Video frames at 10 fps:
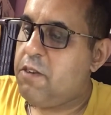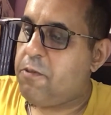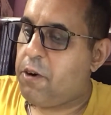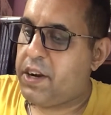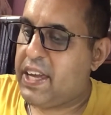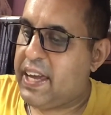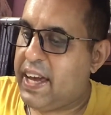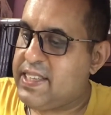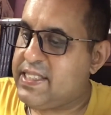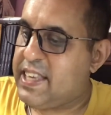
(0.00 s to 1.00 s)
for he
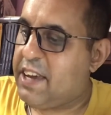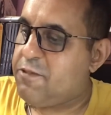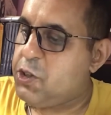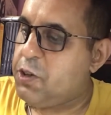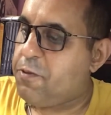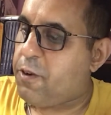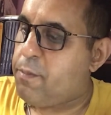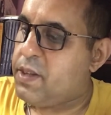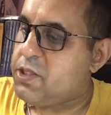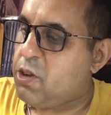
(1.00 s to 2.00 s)
has saved you from
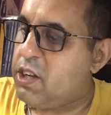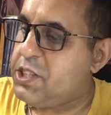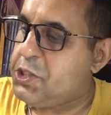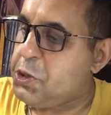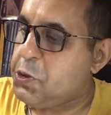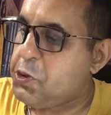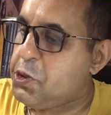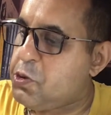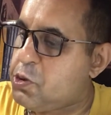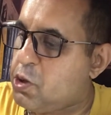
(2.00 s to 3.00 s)
the solitude
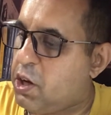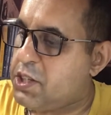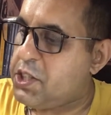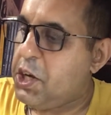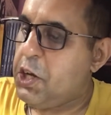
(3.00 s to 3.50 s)
you sought